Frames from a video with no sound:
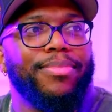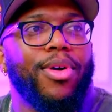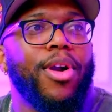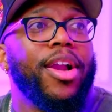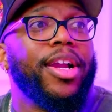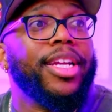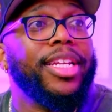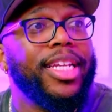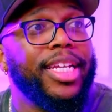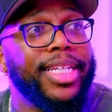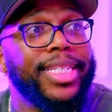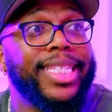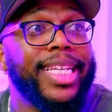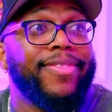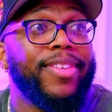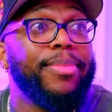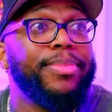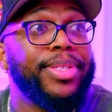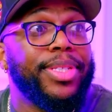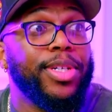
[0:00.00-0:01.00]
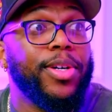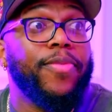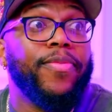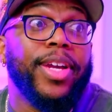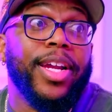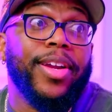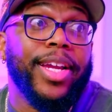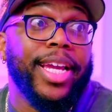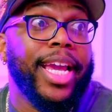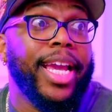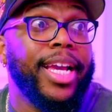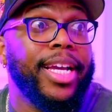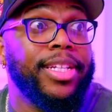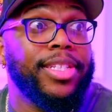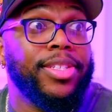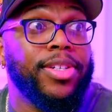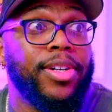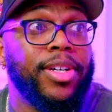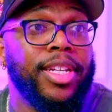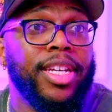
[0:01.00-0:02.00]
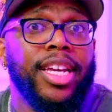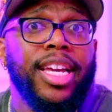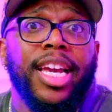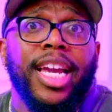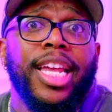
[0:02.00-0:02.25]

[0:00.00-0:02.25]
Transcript: marketing and stuff, I'm still very hands-on.